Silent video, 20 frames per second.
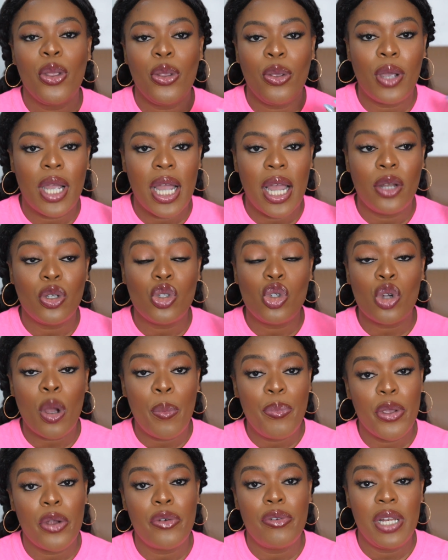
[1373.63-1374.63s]
you can
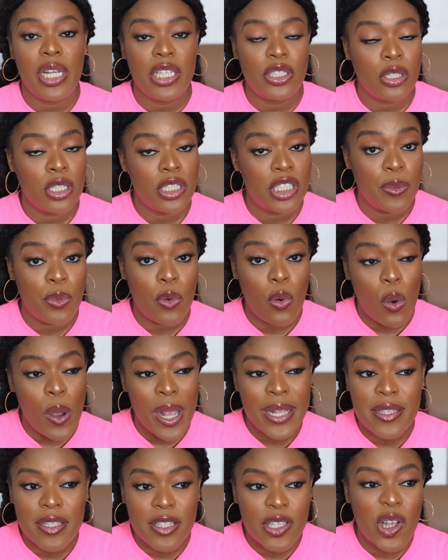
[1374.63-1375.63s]
drop your relationship
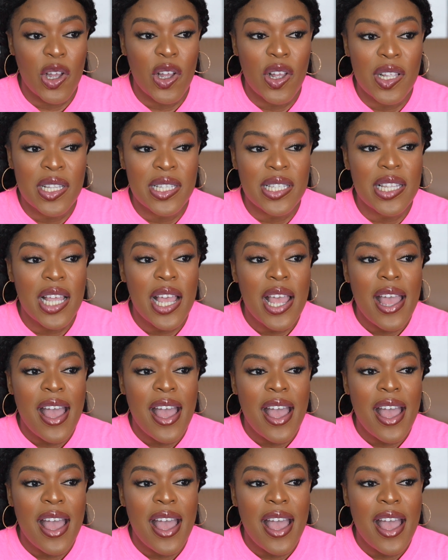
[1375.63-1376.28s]
questions